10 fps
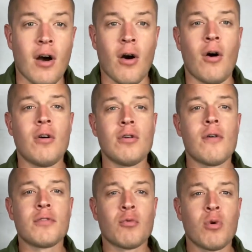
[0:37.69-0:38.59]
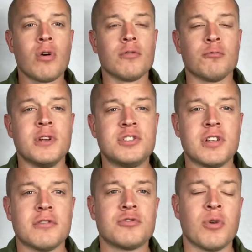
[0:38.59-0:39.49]
all over the world reach
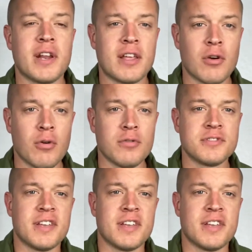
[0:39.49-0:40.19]
their training goals